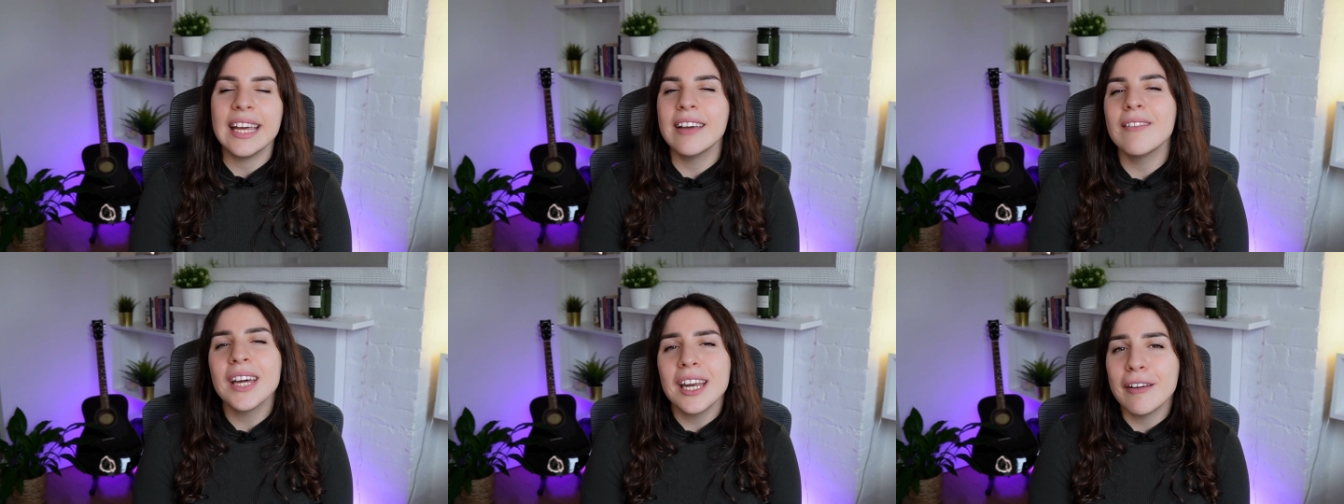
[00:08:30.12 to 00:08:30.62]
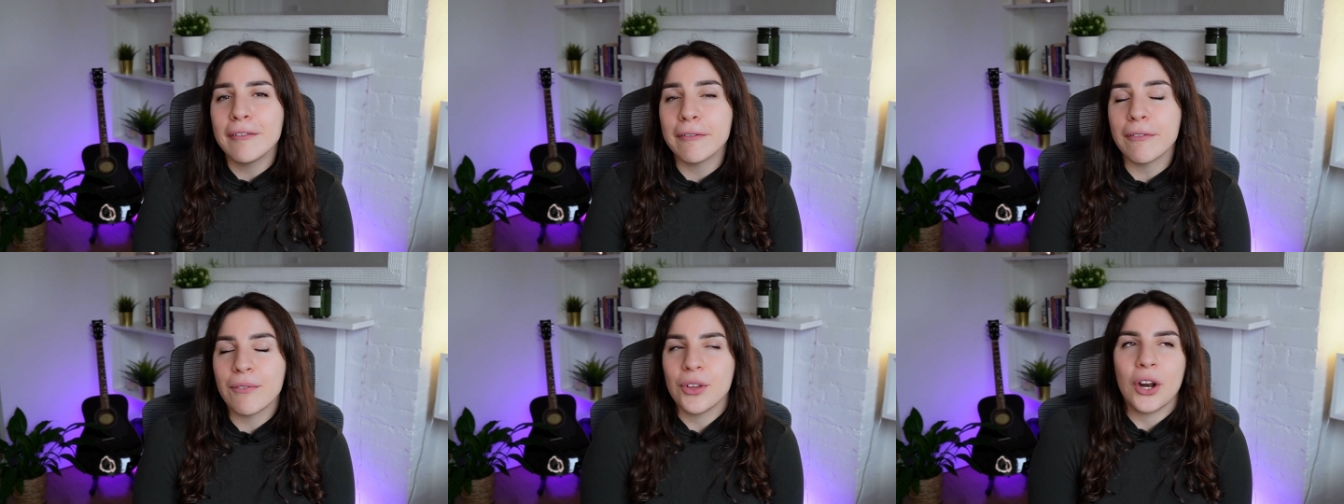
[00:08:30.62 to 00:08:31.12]
even if
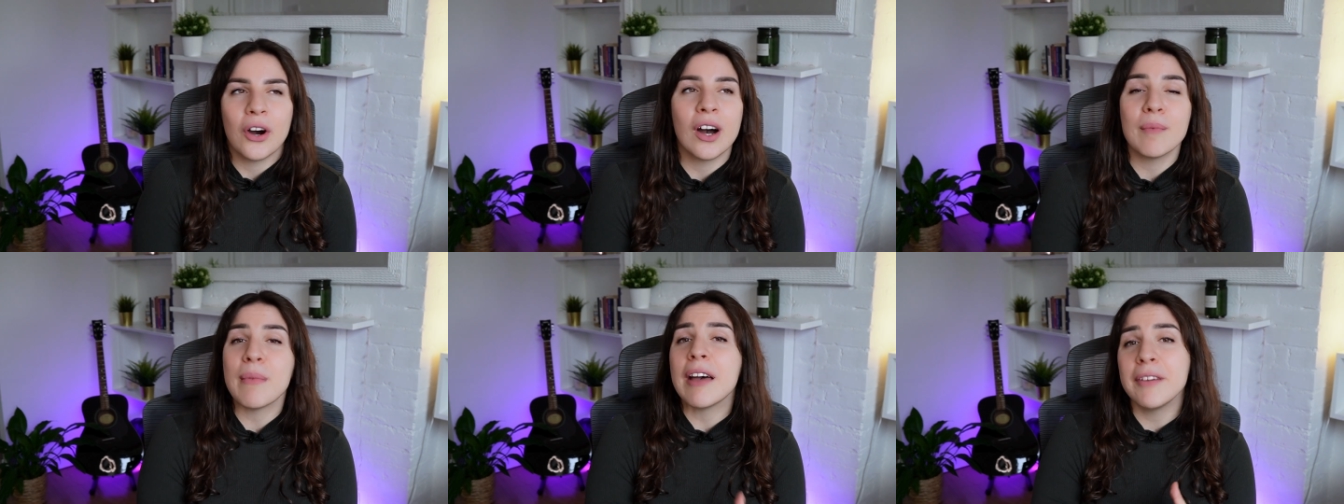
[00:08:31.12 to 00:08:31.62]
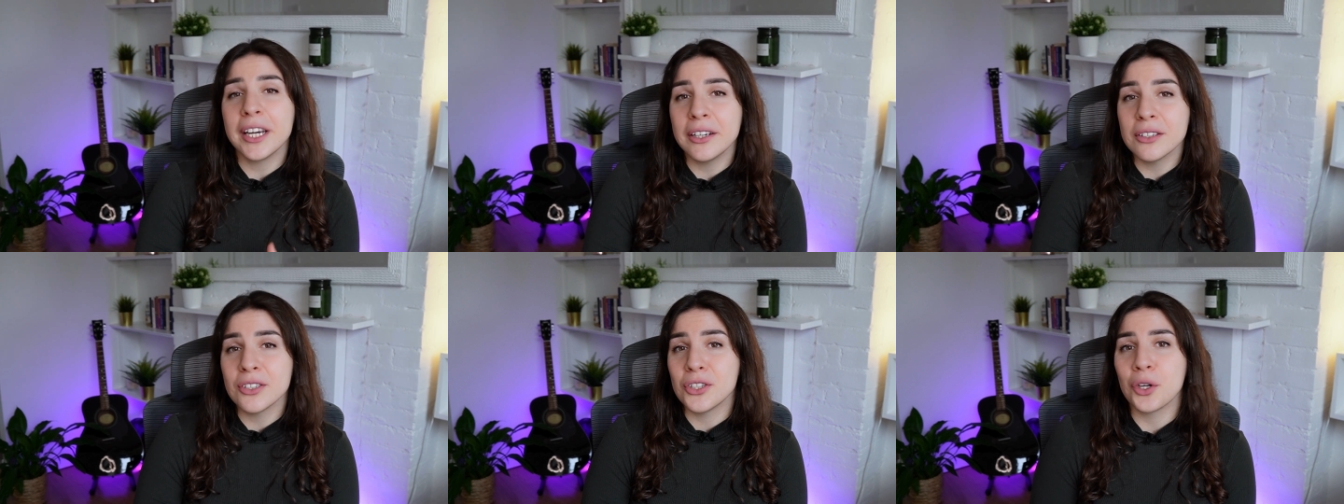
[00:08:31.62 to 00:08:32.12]
you know my
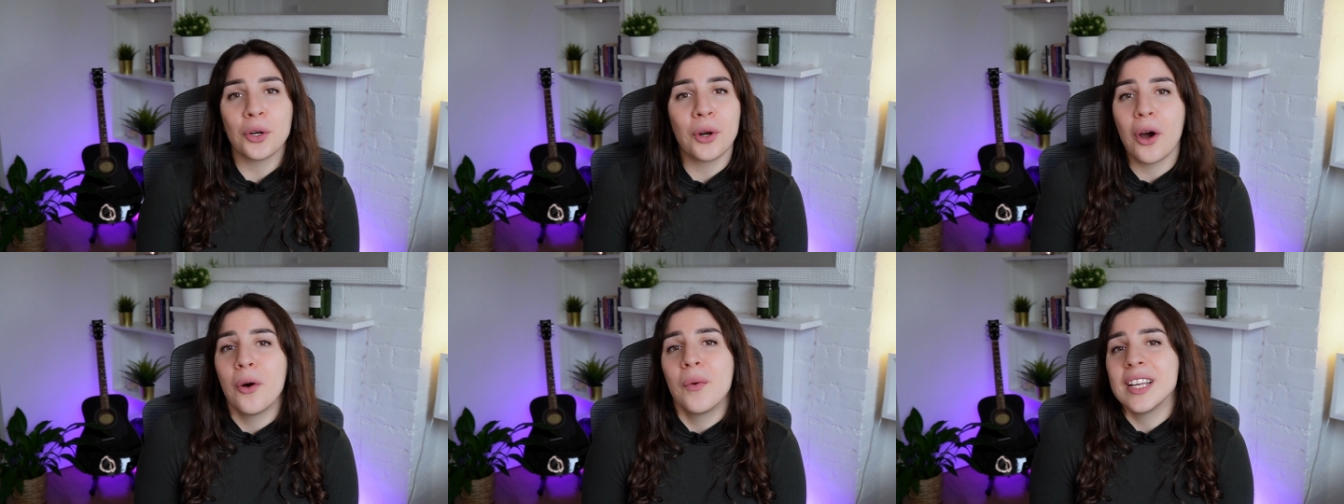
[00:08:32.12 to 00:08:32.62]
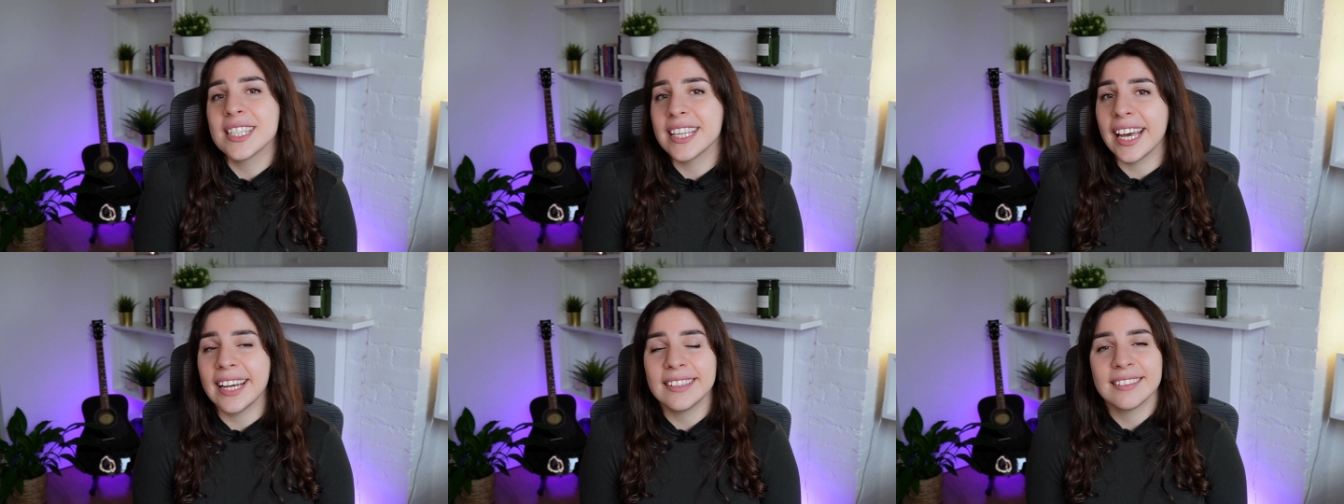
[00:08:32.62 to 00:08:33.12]
videos don't always
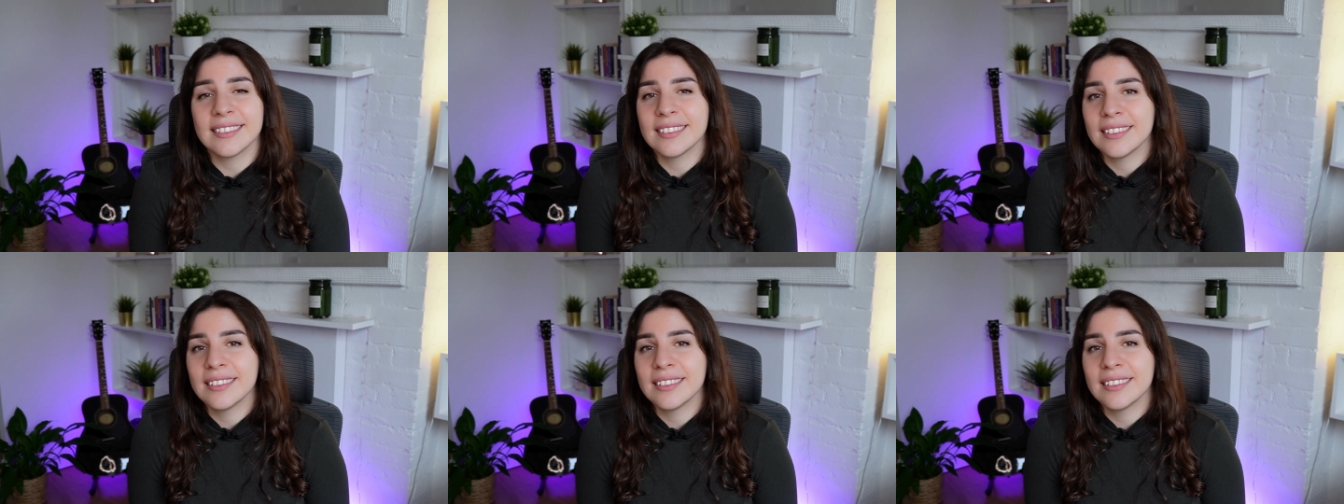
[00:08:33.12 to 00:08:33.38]
get